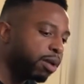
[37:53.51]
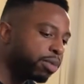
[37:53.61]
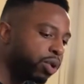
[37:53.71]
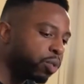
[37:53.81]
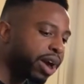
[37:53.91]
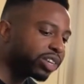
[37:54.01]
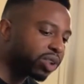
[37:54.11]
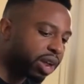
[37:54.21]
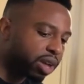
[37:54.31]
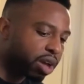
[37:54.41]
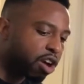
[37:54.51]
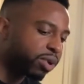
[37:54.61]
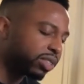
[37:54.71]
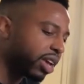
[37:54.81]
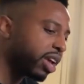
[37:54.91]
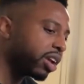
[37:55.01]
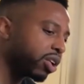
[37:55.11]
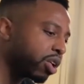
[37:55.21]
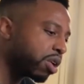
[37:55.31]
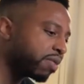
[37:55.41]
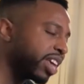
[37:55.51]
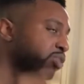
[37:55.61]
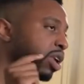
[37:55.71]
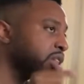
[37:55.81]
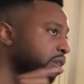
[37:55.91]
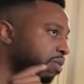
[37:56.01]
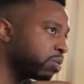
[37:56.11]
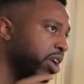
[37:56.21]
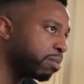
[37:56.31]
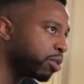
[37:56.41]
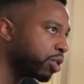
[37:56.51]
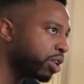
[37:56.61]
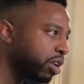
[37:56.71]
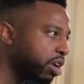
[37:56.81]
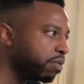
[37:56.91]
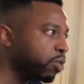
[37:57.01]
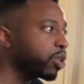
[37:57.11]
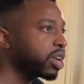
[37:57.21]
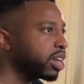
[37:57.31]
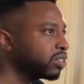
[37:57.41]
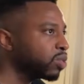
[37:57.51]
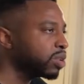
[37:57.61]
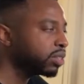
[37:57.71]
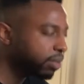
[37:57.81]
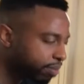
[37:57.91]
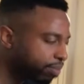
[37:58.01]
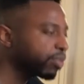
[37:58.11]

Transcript: But where I try to always stay ahead of the curve, and that's what I learned from Ray Murray of Organized Noise.